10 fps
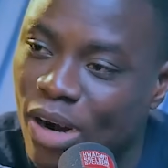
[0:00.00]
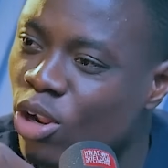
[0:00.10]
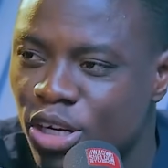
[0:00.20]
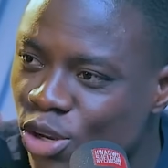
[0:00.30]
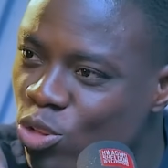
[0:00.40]
you are
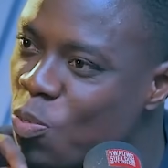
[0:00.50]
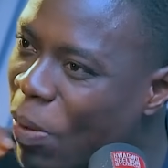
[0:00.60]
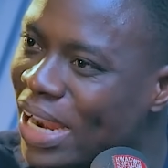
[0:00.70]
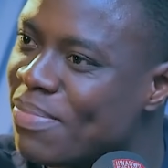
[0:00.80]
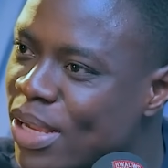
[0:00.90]
not new to
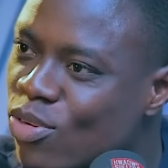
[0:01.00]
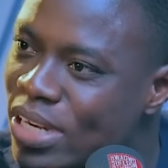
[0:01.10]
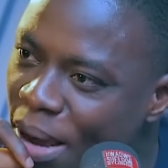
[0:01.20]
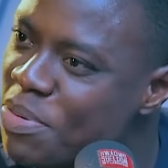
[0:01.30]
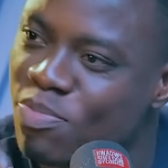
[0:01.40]
parliament.
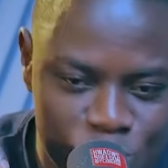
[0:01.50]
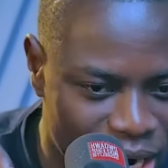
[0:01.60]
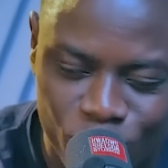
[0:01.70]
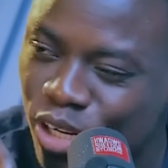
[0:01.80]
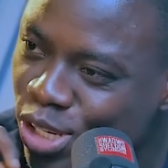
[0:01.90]
You
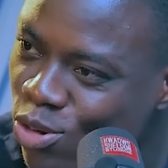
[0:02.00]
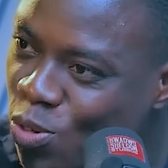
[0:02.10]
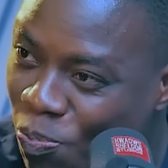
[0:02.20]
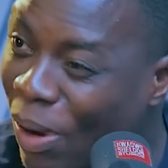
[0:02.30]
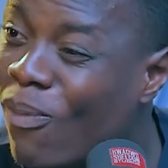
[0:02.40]
are not new
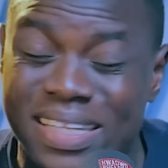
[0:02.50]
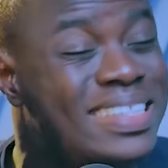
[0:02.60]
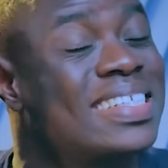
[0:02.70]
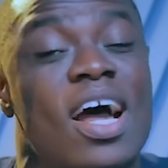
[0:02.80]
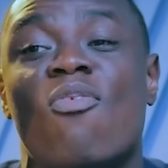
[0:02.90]
to
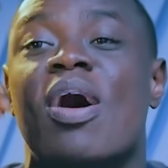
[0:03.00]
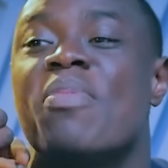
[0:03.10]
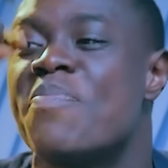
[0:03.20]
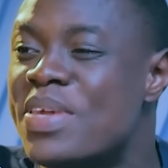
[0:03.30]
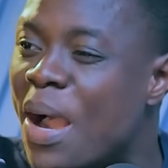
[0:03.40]
what now? What
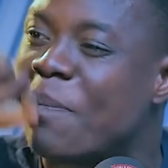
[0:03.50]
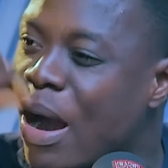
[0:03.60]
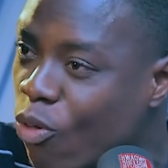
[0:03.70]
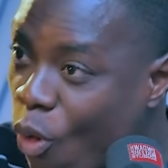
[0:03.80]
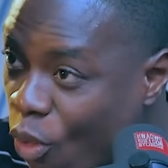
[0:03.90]
may be a
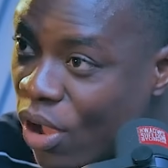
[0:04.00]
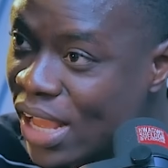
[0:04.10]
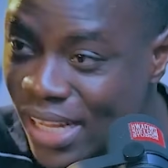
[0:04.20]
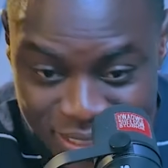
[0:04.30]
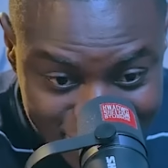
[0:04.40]
back up?
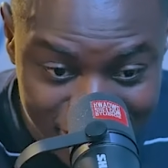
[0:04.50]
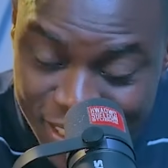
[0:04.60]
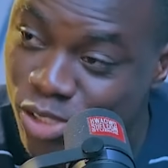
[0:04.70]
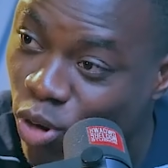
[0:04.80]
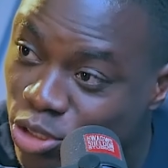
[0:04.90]

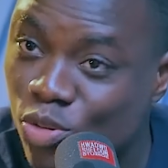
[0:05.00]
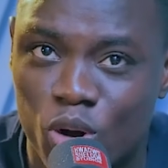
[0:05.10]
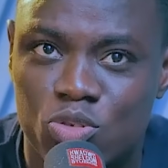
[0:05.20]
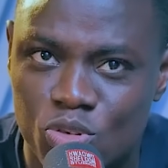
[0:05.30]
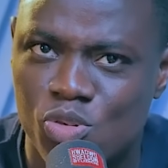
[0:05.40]
This is what you
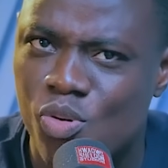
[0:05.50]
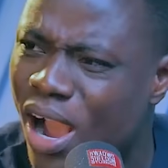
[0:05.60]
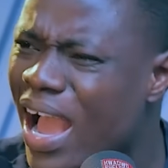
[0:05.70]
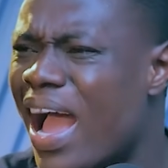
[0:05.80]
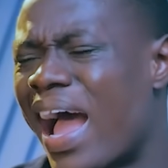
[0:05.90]
want to do.
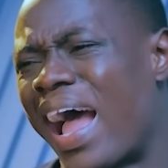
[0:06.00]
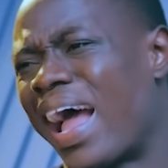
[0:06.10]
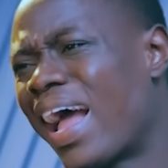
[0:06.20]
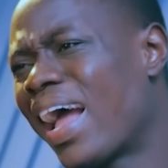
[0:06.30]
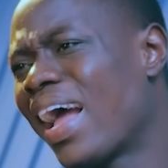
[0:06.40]

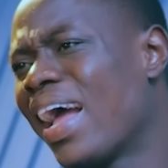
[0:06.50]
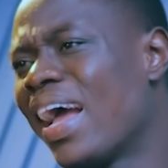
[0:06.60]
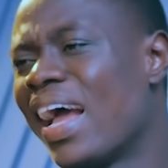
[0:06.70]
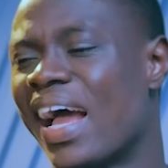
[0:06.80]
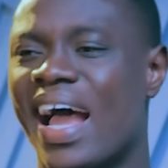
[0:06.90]

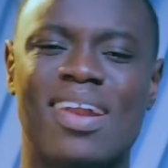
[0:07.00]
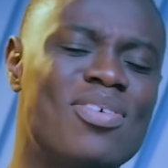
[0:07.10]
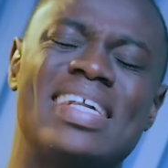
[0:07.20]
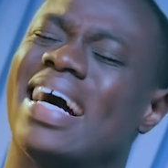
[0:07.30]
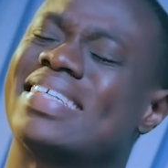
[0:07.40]
I know they